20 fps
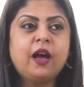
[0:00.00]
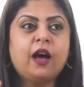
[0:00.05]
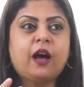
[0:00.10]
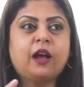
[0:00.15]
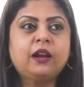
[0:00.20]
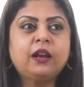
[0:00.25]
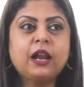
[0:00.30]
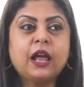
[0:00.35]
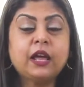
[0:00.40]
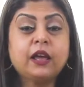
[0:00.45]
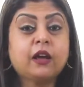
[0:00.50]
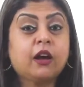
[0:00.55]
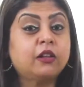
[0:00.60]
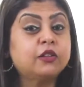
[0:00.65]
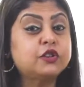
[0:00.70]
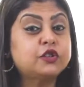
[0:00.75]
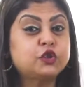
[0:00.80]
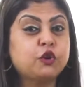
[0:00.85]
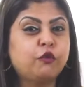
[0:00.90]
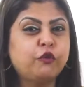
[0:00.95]
Unlike
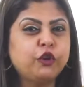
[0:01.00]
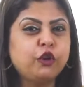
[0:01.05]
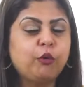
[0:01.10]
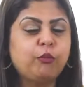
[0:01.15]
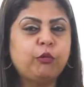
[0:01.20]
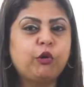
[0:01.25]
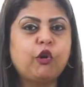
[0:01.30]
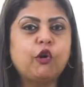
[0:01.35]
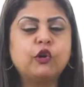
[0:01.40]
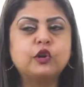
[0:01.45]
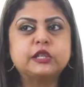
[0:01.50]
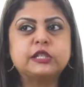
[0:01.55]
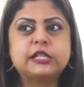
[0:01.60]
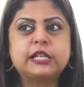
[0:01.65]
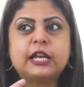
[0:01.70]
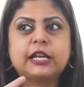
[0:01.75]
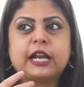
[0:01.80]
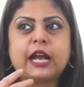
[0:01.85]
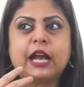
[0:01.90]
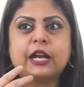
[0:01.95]
other Sauvignon Blancs
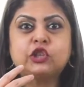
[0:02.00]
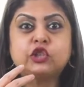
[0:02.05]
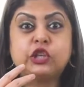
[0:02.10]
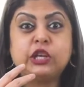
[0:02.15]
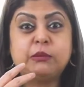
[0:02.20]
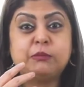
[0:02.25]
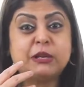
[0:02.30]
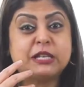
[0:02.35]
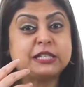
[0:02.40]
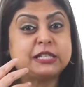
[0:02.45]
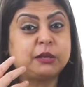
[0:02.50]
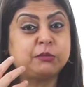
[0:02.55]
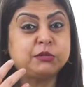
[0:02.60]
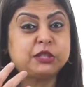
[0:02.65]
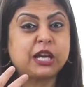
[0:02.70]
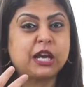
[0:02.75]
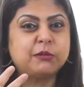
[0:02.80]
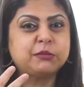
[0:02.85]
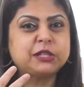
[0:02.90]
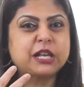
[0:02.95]
that actually may
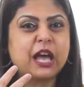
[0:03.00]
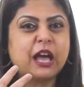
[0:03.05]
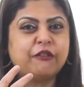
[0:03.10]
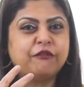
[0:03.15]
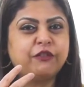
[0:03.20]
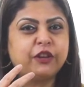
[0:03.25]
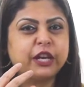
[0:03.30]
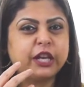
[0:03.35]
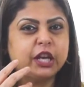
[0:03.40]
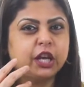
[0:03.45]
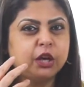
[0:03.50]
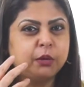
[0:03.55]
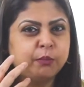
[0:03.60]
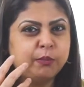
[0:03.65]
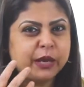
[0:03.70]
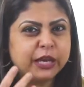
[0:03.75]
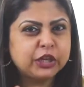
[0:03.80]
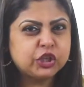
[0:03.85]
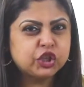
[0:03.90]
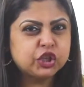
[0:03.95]
sometimes have very
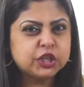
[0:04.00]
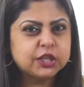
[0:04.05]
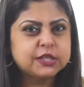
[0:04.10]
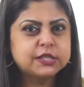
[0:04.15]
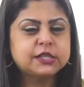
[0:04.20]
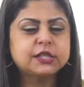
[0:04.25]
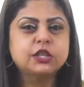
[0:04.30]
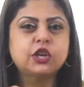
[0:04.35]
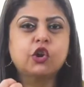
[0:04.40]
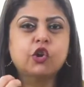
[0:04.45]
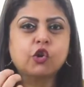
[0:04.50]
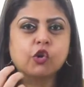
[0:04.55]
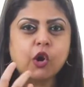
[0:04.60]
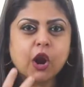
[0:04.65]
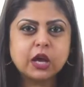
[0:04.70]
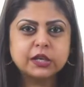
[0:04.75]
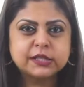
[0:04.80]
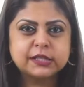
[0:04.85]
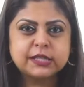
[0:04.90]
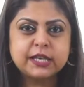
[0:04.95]
herbaceous,
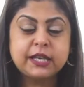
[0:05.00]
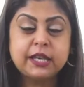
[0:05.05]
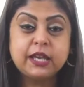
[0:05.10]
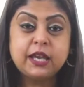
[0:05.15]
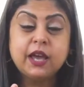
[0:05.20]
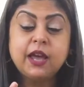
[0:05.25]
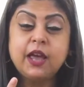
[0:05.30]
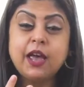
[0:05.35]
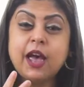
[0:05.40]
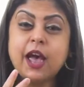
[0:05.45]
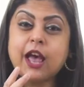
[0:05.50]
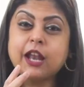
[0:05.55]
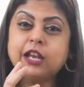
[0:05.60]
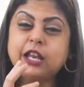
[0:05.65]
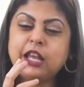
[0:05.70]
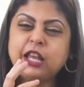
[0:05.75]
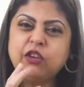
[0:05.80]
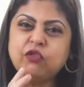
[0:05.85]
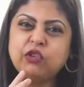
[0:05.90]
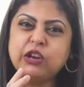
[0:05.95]
grassy, and
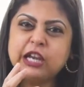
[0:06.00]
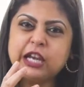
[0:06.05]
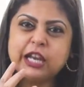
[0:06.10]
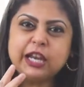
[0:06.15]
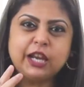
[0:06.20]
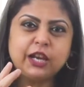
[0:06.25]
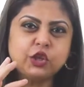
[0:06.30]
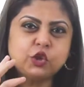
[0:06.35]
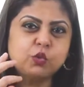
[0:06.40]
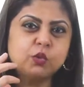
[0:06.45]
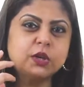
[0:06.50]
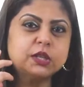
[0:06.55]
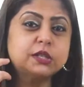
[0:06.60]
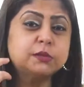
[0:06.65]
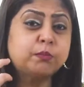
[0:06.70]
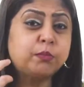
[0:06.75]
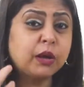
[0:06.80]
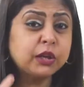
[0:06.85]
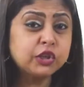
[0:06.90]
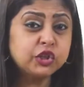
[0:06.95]
even leaning towards
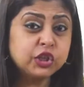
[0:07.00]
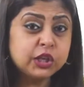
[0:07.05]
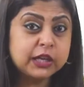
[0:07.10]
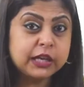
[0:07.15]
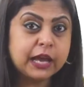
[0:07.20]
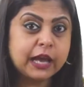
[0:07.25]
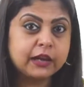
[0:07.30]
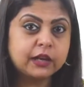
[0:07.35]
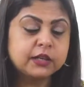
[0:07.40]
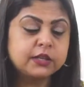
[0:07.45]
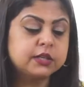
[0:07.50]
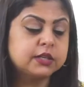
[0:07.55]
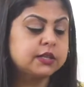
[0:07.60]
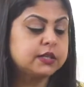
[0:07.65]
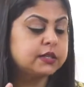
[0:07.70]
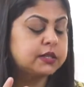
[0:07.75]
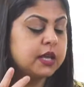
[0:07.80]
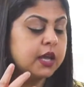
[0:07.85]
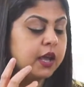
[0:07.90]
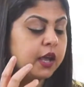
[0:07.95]
pungent
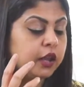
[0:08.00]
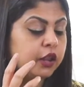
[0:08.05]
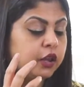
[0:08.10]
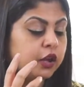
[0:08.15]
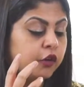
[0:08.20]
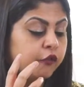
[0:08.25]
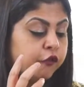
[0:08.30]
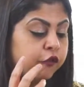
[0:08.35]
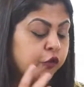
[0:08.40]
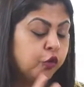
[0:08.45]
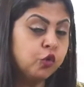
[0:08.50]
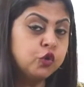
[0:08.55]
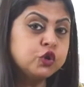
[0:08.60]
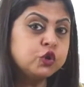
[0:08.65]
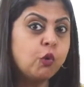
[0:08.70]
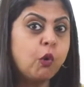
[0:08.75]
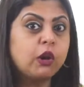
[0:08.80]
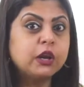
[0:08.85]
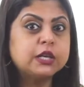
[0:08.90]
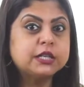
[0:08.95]
characters, the fruit
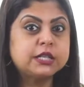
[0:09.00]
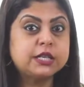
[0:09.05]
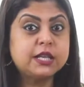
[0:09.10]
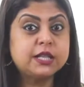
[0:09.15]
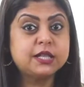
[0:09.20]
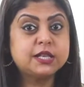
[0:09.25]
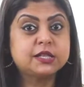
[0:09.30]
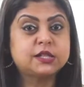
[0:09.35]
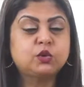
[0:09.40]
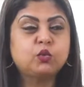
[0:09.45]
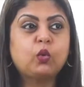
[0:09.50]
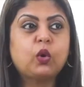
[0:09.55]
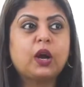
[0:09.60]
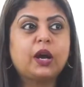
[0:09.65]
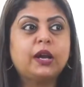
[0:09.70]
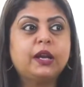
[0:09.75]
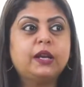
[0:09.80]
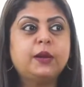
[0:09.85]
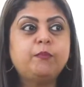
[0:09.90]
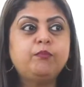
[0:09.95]
quality in this
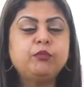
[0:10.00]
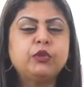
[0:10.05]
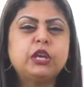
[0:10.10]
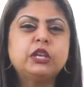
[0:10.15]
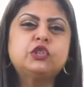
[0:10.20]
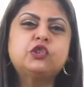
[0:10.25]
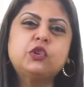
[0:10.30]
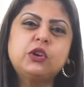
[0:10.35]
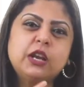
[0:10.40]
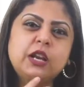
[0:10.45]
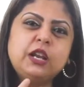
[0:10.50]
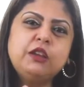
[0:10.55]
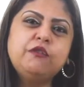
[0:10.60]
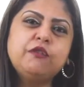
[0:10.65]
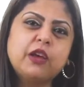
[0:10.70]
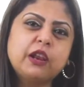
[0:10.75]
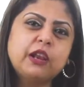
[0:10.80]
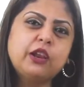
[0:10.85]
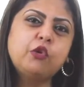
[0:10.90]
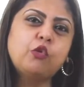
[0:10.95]
wine is really
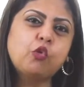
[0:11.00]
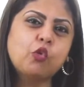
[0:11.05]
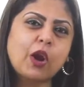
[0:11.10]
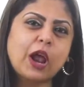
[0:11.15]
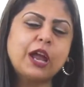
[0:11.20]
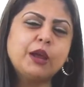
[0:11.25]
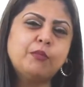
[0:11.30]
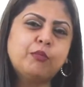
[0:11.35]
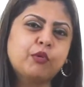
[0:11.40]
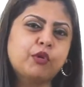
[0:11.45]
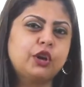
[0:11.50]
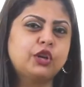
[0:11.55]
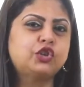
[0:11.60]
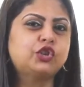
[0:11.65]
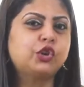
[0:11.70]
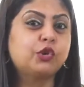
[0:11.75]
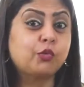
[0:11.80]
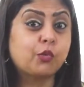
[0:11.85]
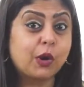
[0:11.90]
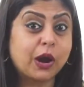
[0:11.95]
very ripe, rich,
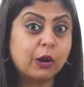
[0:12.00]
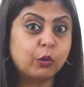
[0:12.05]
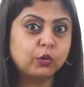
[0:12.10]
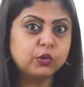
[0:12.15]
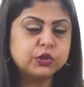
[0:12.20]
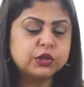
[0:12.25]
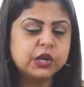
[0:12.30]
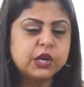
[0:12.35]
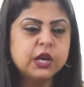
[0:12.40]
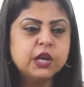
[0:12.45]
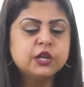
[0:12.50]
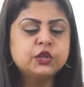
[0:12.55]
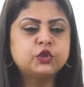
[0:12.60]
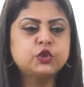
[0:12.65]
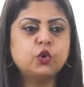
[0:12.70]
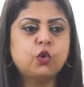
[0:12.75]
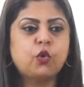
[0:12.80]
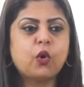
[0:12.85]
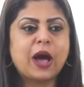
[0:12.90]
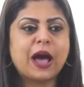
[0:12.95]
and round.
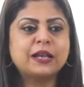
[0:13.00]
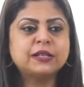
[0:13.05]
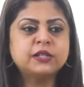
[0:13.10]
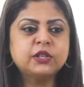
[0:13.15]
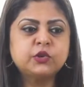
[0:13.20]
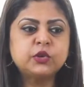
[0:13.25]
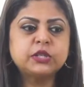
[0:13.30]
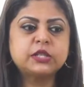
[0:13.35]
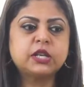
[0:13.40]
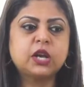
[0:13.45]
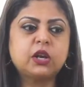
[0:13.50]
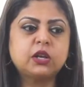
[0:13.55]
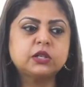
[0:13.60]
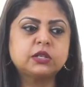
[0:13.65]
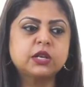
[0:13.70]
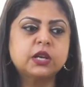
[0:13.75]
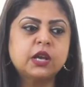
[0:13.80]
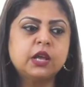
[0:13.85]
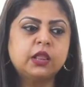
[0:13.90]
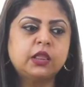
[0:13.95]
So as a
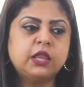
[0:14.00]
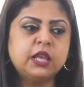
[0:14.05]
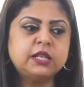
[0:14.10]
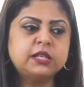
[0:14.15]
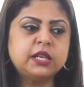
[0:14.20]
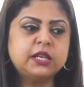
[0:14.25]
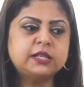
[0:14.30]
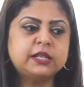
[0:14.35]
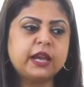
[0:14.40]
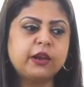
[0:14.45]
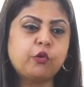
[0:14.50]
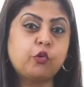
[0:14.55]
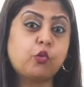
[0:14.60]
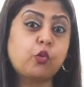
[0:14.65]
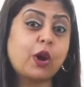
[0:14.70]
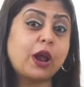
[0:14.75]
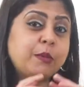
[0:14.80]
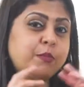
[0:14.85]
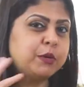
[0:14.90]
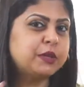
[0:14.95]
result, this is a
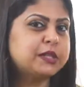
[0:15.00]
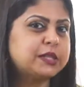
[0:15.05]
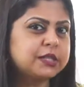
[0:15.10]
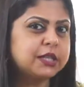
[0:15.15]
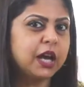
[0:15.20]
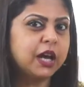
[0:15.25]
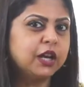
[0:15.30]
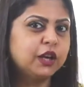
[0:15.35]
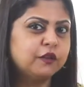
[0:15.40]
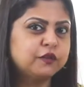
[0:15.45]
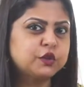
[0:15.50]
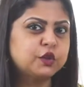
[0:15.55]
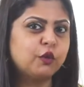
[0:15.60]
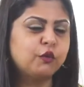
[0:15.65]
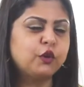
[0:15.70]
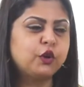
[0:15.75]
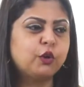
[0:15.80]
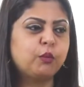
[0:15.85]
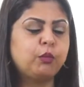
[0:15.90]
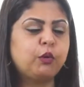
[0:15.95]
riper style of
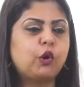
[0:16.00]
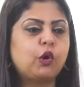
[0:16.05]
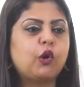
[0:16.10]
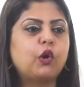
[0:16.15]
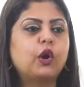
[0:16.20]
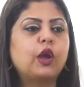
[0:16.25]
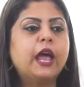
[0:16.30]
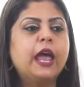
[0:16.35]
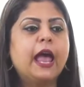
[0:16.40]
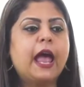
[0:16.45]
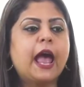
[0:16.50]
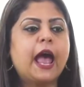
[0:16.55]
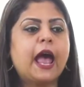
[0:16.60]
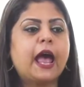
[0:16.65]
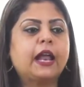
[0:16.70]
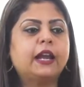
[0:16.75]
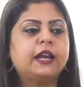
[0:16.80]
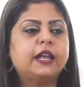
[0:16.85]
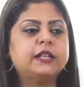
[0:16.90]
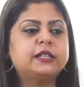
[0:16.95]
Sauvignon Blanc,
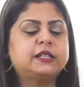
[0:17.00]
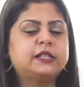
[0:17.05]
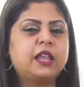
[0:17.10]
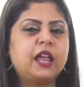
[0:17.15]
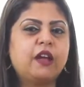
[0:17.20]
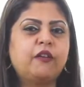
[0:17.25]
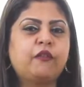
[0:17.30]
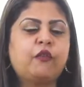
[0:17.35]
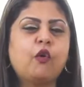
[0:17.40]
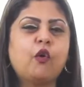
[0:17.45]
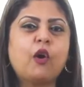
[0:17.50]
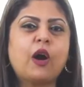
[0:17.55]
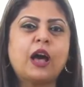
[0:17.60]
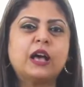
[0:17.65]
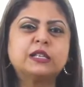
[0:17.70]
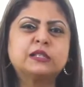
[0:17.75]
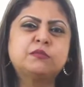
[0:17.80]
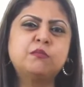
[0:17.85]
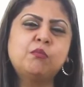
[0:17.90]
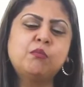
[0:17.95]
and it therefore
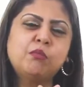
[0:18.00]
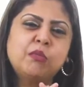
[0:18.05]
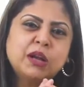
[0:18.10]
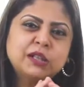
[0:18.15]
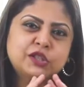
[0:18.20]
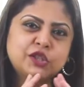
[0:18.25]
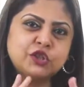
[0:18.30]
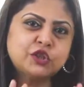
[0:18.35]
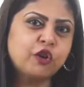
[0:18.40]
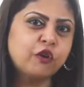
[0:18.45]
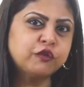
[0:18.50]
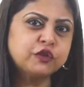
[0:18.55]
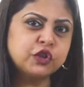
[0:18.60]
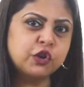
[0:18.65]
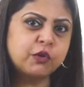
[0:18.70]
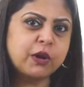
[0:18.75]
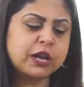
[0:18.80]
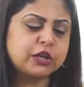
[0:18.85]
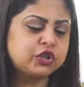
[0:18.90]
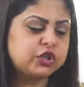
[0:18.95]
has much
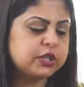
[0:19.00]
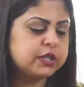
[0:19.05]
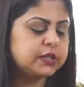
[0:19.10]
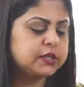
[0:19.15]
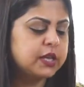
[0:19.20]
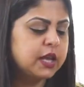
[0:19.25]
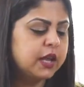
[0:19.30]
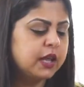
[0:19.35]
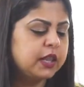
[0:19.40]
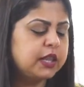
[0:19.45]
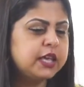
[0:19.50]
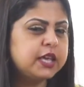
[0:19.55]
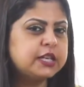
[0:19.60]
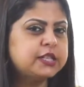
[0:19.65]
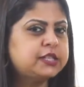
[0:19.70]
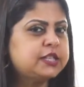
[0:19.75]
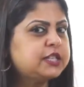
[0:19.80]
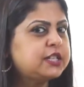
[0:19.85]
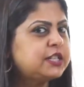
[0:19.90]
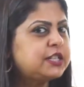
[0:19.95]
softer edges. The
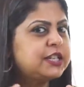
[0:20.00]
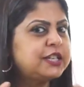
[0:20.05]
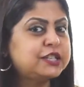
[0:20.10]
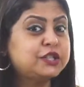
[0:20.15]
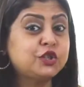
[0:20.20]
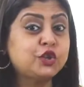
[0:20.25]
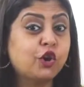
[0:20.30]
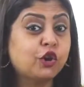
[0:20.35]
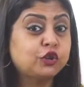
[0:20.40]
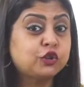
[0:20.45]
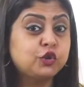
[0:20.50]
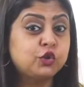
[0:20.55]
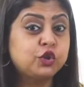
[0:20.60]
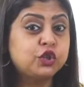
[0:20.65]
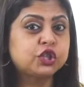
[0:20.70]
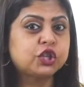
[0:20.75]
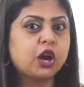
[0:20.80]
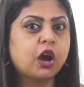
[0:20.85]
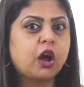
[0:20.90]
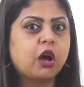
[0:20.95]
acidity is not too
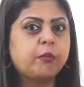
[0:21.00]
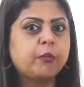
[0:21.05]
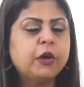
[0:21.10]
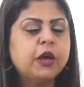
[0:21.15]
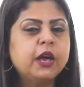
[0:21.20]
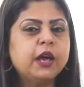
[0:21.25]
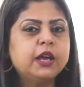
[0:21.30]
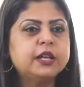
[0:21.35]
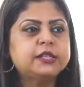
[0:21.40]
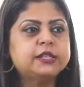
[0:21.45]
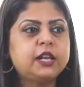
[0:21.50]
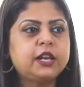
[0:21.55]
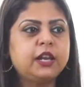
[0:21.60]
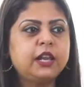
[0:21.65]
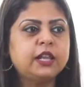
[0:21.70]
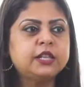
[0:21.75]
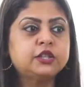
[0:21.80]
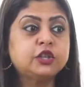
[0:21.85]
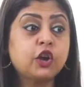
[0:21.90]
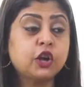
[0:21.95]
sharp. It's
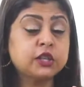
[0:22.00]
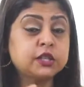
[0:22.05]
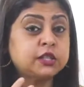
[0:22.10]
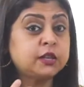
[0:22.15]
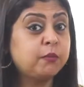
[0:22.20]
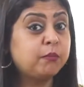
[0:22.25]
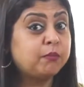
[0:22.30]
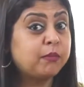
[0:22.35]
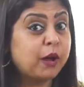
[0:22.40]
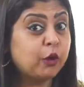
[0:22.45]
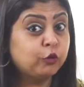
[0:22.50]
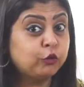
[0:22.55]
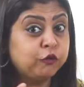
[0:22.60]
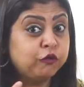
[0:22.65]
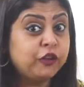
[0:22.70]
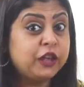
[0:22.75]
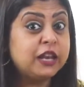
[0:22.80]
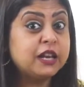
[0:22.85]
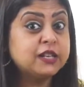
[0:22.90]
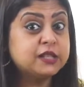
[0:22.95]
got some
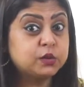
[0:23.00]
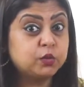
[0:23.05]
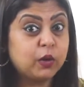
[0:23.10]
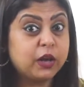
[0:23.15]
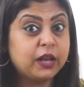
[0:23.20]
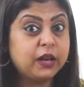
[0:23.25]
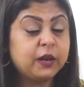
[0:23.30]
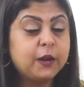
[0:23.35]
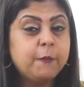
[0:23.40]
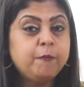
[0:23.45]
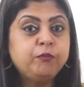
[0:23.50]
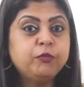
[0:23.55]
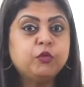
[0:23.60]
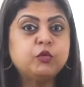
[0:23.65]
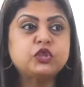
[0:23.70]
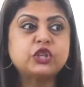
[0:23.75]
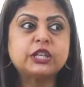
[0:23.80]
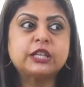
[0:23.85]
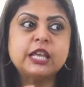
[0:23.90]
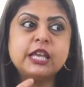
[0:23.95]
mouthfeel as well,
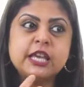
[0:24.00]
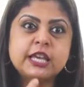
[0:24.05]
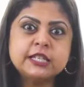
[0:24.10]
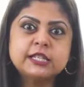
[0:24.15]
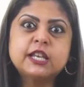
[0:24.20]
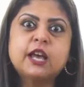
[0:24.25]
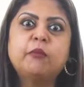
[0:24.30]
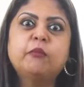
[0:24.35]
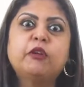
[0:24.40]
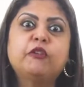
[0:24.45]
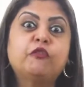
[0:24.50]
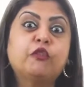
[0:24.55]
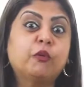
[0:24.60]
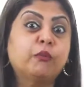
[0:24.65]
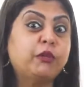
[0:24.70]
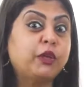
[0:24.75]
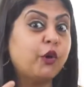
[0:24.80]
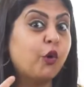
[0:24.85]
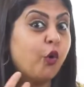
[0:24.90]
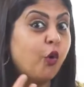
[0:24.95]
which I think is coming from
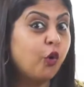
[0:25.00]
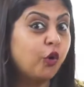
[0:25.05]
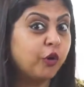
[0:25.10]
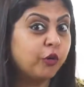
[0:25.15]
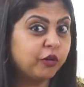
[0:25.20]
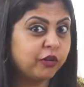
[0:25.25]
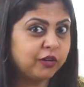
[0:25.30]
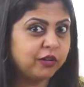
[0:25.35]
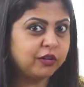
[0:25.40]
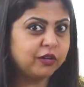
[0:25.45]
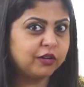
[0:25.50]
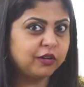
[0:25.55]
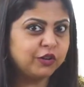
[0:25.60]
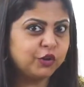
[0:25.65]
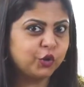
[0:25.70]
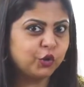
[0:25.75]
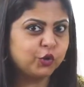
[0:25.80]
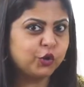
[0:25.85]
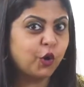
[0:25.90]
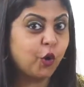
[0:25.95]
the oak,
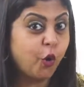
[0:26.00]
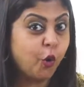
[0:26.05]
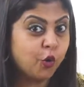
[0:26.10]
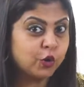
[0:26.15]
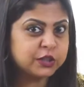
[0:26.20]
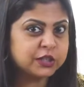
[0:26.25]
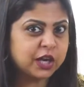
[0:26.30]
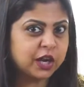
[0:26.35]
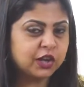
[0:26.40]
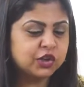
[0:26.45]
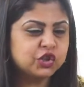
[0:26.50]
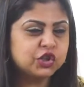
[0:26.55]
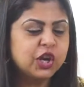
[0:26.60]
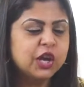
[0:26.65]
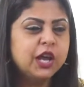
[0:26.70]
the oak touch.